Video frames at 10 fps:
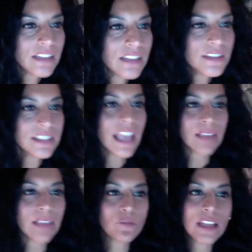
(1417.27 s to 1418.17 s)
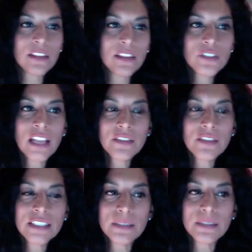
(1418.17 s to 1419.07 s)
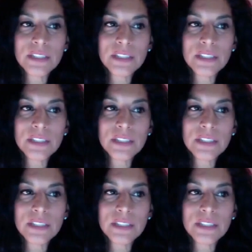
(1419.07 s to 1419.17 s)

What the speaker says: it's kind of the same, right?